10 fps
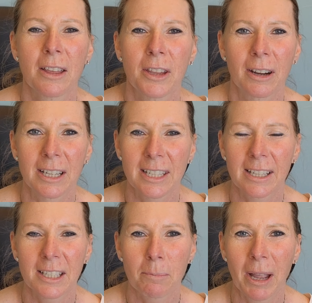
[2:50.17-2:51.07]
they're
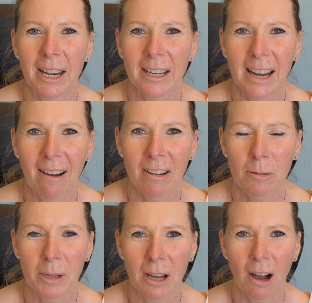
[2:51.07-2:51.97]
anticipating now
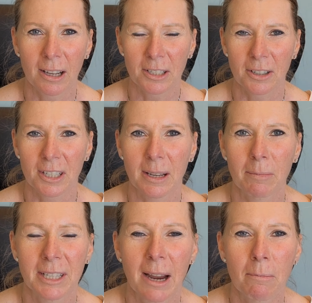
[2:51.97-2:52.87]
it'll be August or
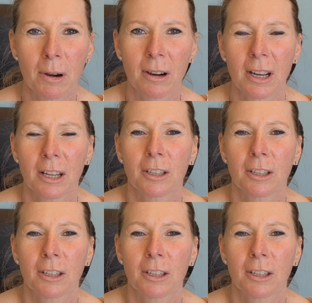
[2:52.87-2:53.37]
September,